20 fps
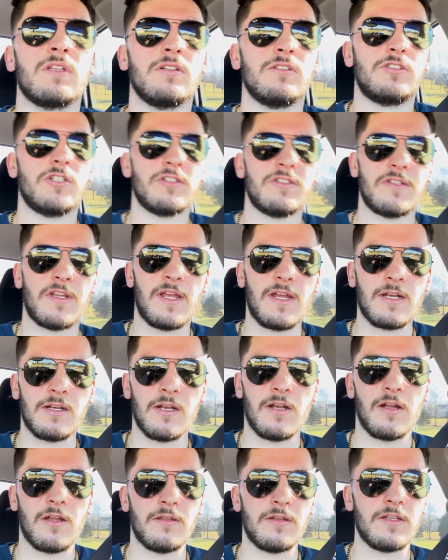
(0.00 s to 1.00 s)
just taking
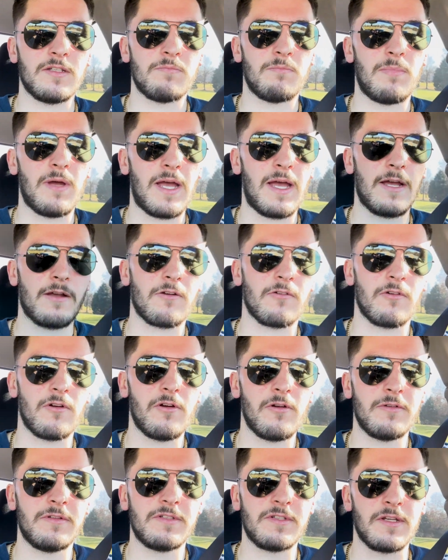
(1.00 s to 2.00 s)
it on these back
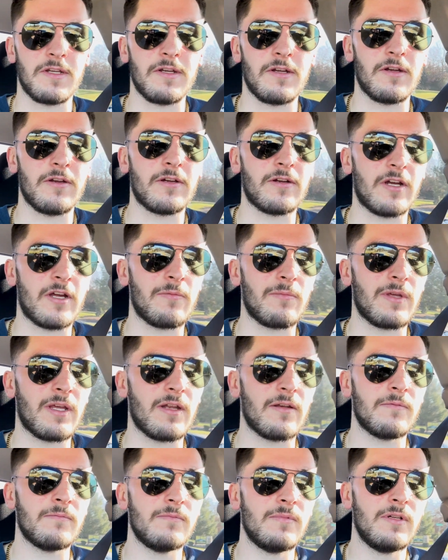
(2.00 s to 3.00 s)
roads here,
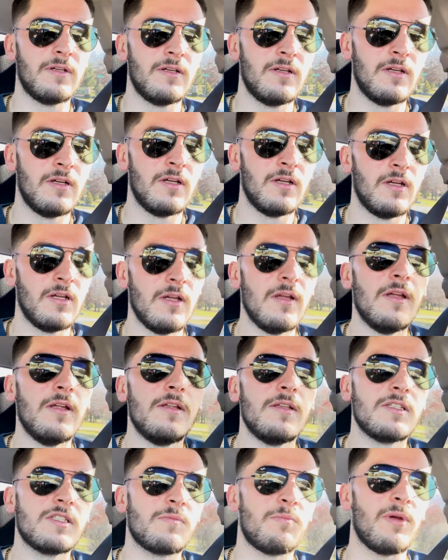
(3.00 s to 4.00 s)

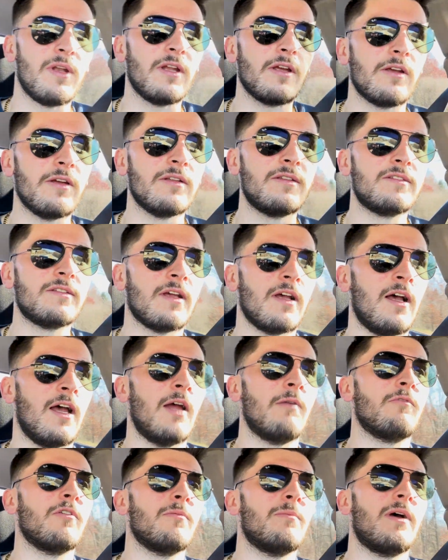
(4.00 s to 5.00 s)
it's been a good
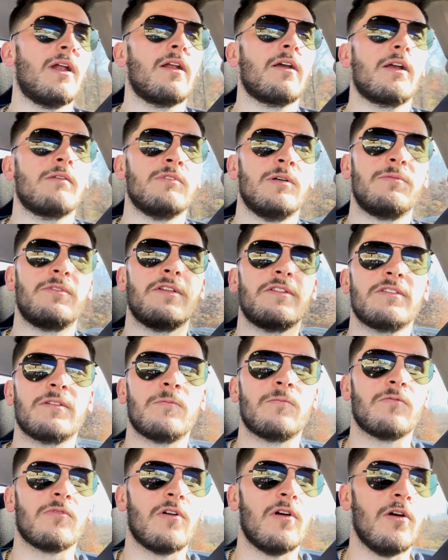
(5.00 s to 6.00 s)
time. We're about to come up to
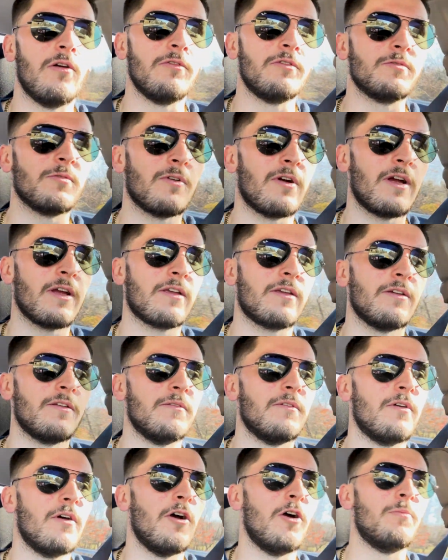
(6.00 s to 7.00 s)
some roads where I could
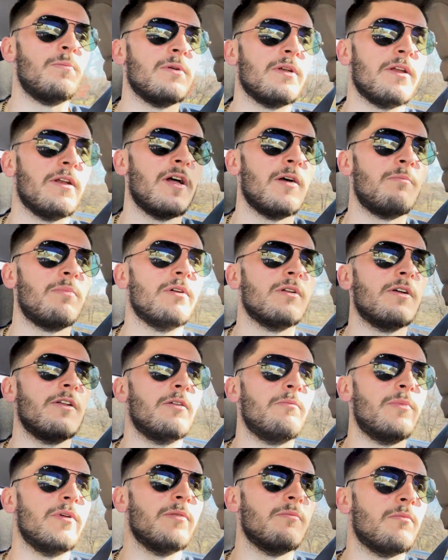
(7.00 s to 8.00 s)
open it up a
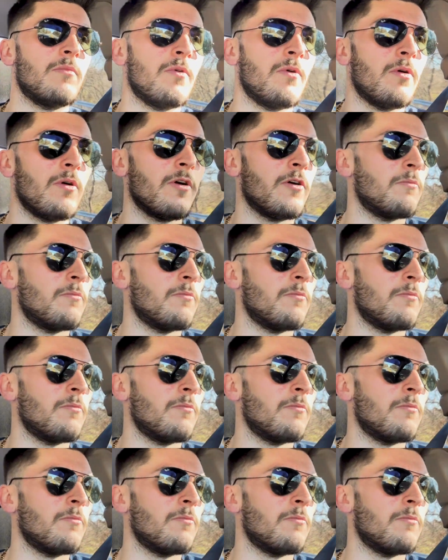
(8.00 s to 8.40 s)
little bit more,